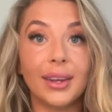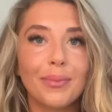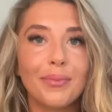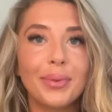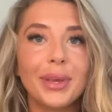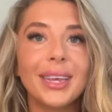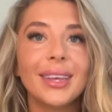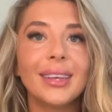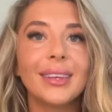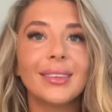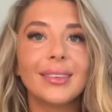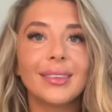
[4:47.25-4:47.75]

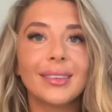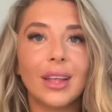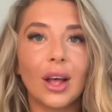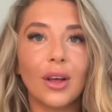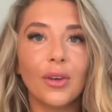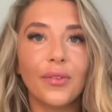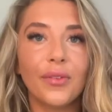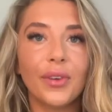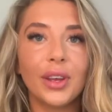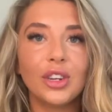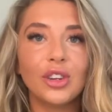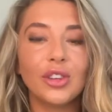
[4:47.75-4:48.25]
Being
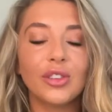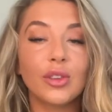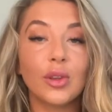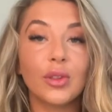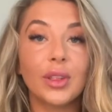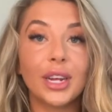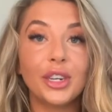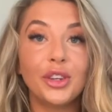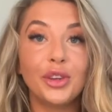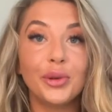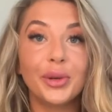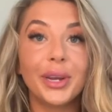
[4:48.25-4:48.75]
selfish so
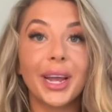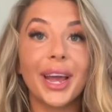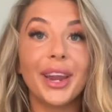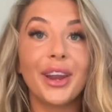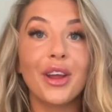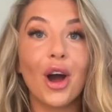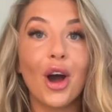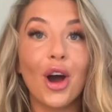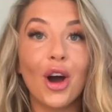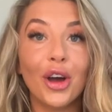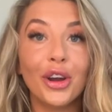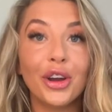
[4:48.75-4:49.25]
that you can
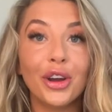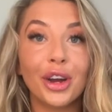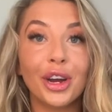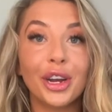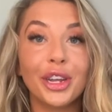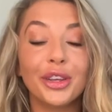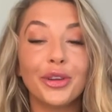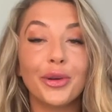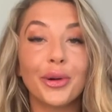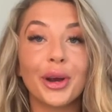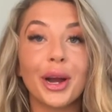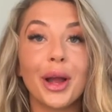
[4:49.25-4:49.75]
honor
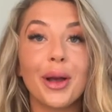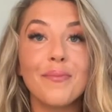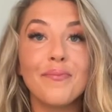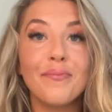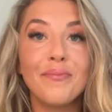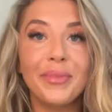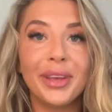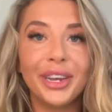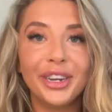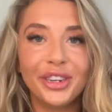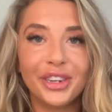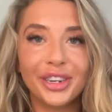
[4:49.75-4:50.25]
your
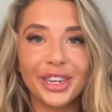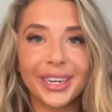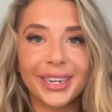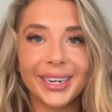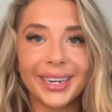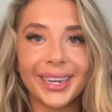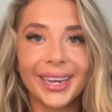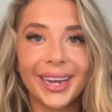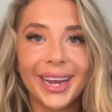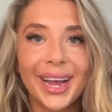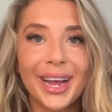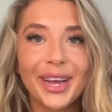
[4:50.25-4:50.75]

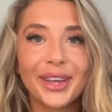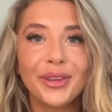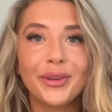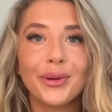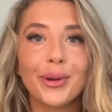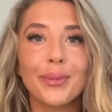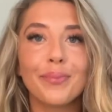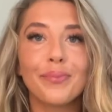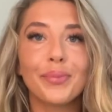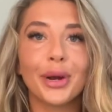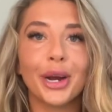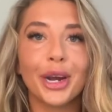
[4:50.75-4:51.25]
mission, your
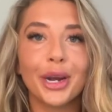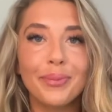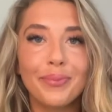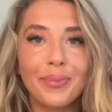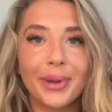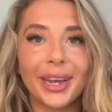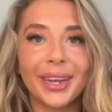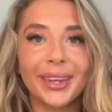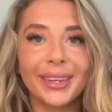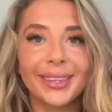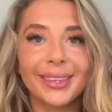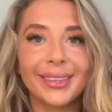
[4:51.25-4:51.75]

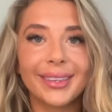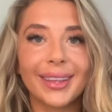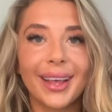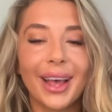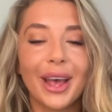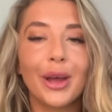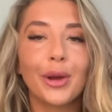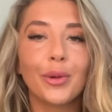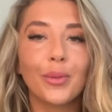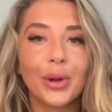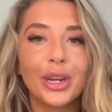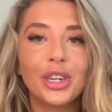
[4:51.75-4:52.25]
purpose,
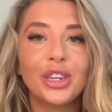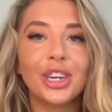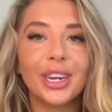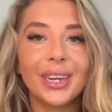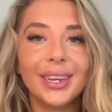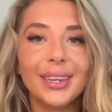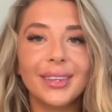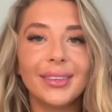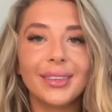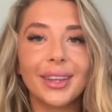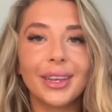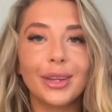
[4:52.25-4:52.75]
which
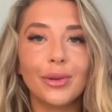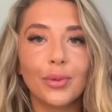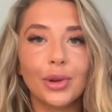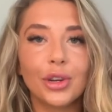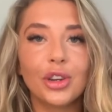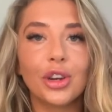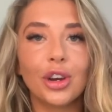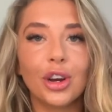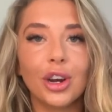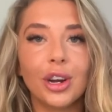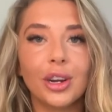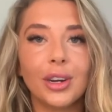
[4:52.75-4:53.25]
is in
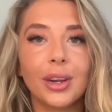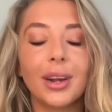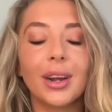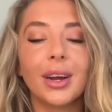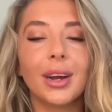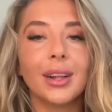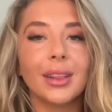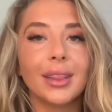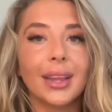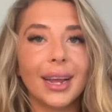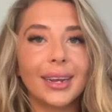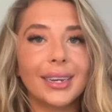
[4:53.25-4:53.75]
return
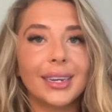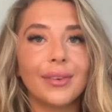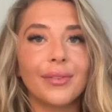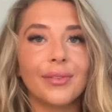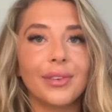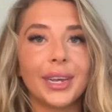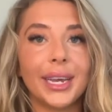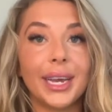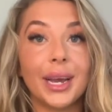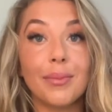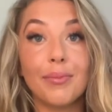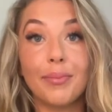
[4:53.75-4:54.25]

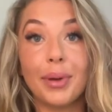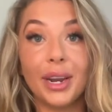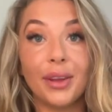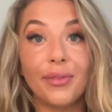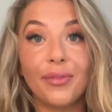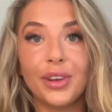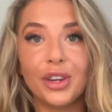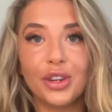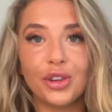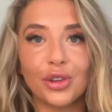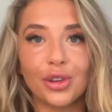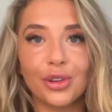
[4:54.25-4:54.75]
collectively
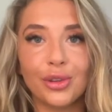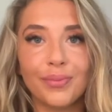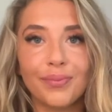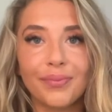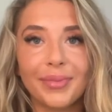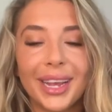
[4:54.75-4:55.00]
beneficial.